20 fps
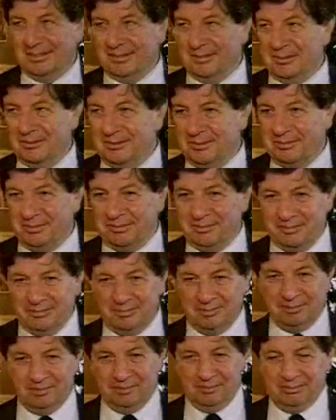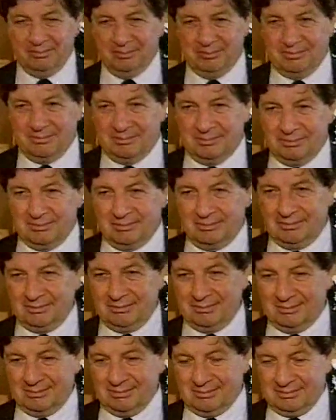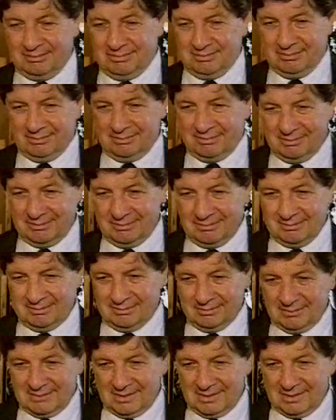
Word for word: How do you think Lord Bute compared to John Major as Prime Minister?